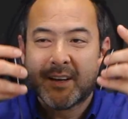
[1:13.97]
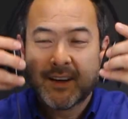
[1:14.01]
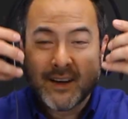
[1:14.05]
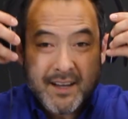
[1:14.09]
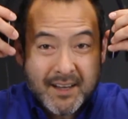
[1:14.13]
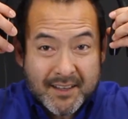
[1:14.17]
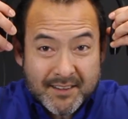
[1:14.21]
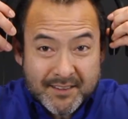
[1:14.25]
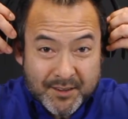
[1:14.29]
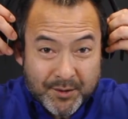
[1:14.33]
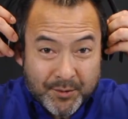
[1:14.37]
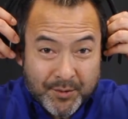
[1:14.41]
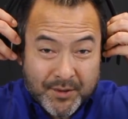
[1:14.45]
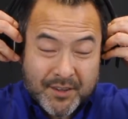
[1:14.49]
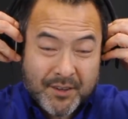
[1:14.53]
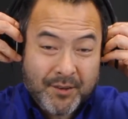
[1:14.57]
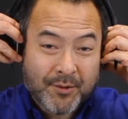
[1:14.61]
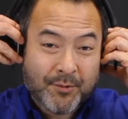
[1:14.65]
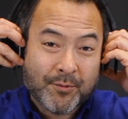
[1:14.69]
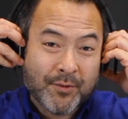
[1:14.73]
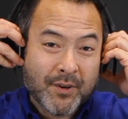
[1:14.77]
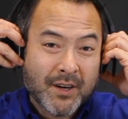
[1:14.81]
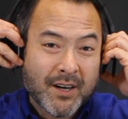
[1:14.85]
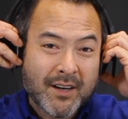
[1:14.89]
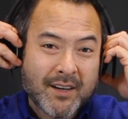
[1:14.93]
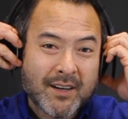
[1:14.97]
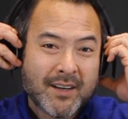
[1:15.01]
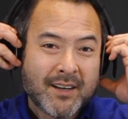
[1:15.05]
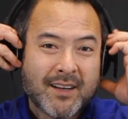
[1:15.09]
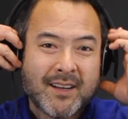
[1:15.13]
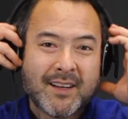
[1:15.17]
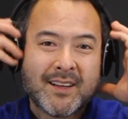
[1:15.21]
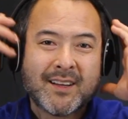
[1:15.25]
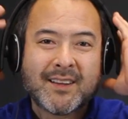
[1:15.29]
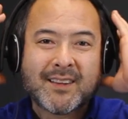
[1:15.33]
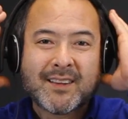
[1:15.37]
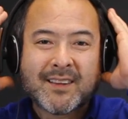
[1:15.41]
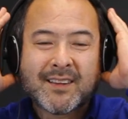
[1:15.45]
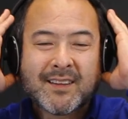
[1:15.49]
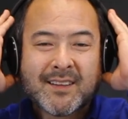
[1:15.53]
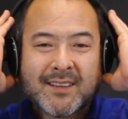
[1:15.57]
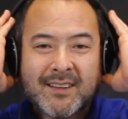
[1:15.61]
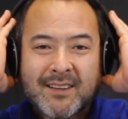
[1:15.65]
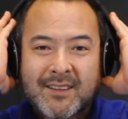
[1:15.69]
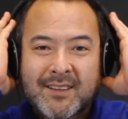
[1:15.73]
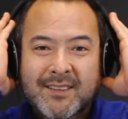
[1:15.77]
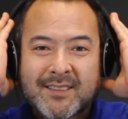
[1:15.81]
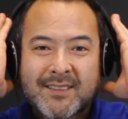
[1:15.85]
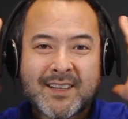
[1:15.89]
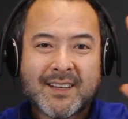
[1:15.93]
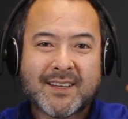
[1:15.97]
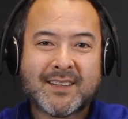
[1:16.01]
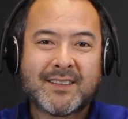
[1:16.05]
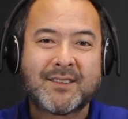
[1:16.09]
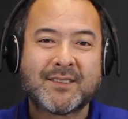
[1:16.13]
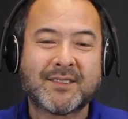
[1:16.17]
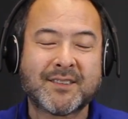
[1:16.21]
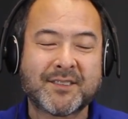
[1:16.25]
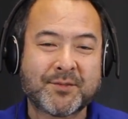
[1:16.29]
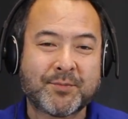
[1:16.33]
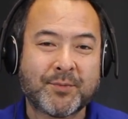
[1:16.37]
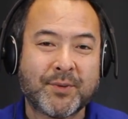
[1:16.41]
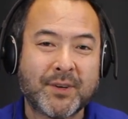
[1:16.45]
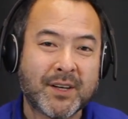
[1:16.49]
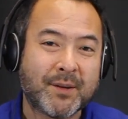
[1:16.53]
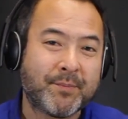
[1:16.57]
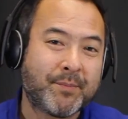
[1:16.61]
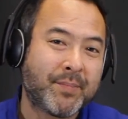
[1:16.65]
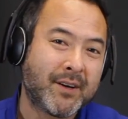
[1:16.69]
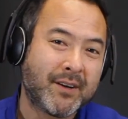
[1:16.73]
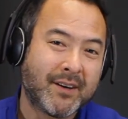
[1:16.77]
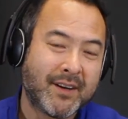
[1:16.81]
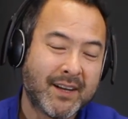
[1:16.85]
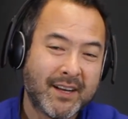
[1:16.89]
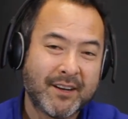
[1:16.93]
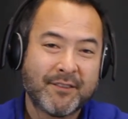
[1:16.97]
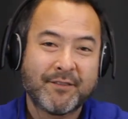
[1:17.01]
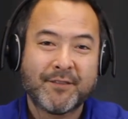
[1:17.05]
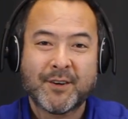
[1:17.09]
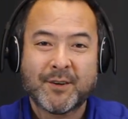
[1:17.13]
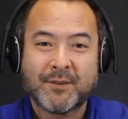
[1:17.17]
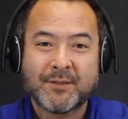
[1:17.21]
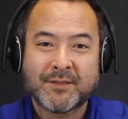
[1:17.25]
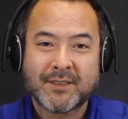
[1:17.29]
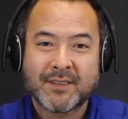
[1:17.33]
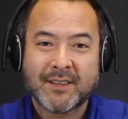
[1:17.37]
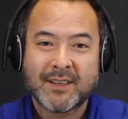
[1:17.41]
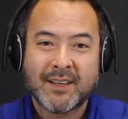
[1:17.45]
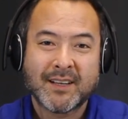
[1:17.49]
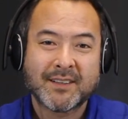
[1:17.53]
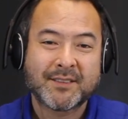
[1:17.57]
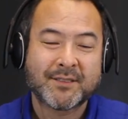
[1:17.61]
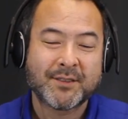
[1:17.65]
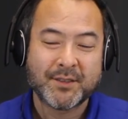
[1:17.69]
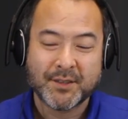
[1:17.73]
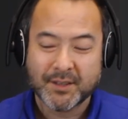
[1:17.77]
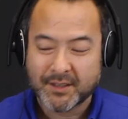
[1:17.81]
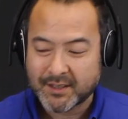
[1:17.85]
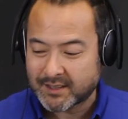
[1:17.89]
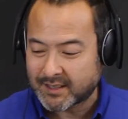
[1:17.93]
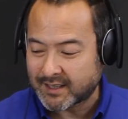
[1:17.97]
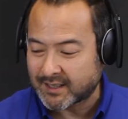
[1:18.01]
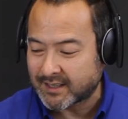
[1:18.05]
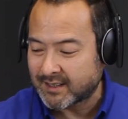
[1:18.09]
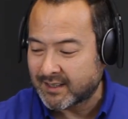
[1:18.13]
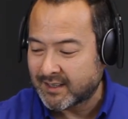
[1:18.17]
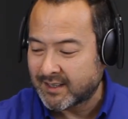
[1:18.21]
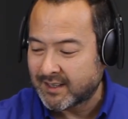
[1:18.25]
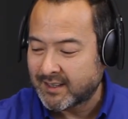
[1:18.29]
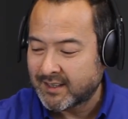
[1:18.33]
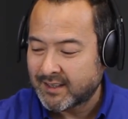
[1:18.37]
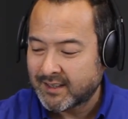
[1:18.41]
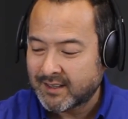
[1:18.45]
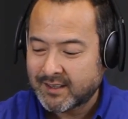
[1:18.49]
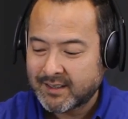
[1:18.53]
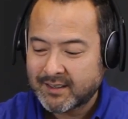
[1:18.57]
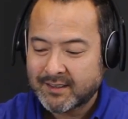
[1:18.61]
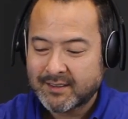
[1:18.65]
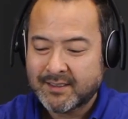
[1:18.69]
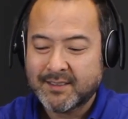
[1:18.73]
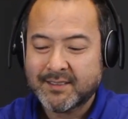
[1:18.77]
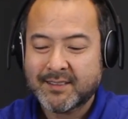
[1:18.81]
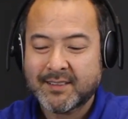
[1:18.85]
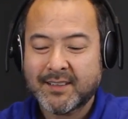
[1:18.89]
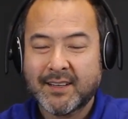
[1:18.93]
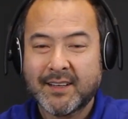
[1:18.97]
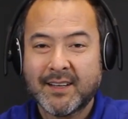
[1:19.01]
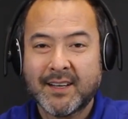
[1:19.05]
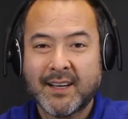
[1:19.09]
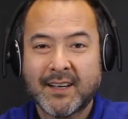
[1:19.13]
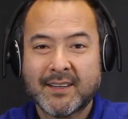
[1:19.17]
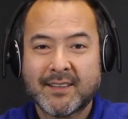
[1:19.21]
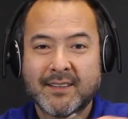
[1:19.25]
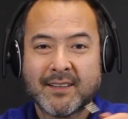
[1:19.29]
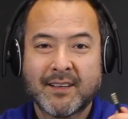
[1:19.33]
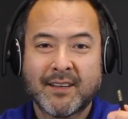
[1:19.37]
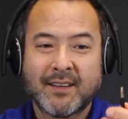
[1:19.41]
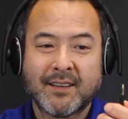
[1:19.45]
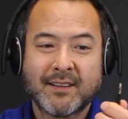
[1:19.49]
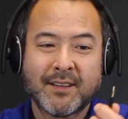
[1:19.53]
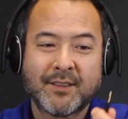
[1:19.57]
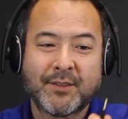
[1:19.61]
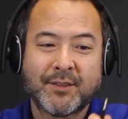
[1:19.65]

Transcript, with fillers: And so when you're wearing it, it looks like you're just wearing a pair of headphones. And so you can like disconnect the